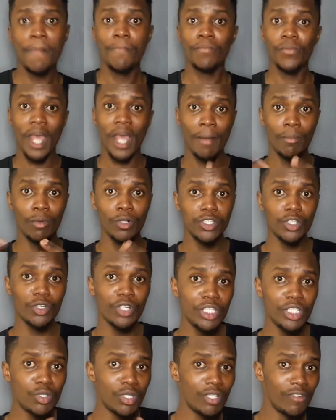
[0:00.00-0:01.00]
I'm also going
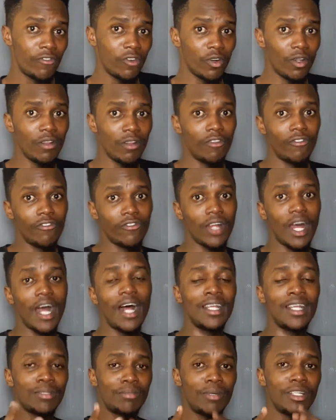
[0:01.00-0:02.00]
to involve, as
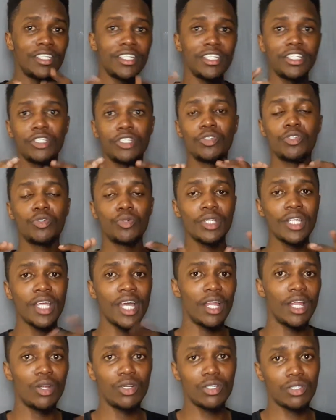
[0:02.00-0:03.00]
much as you're doing a
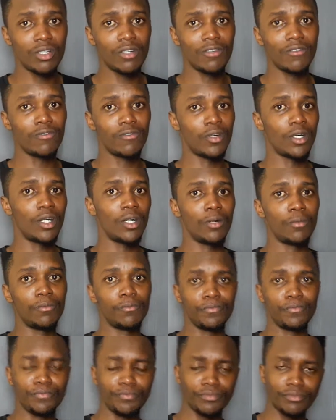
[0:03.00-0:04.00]
lot of
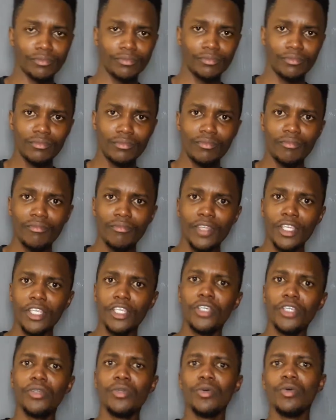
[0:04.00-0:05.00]
you
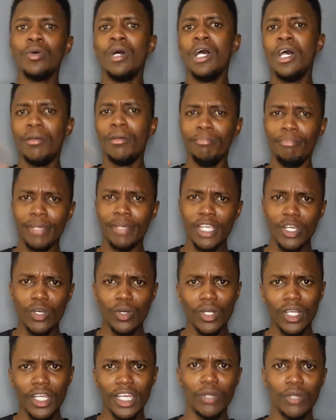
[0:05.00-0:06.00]
know, b-roll
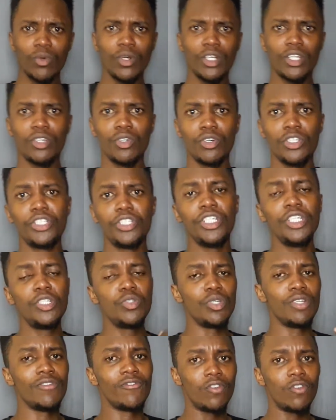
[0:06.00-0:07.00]
and whatnot, you need to
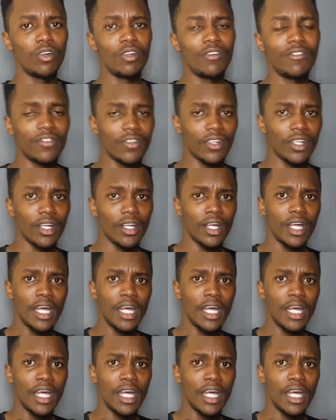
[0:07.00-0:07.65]
involve the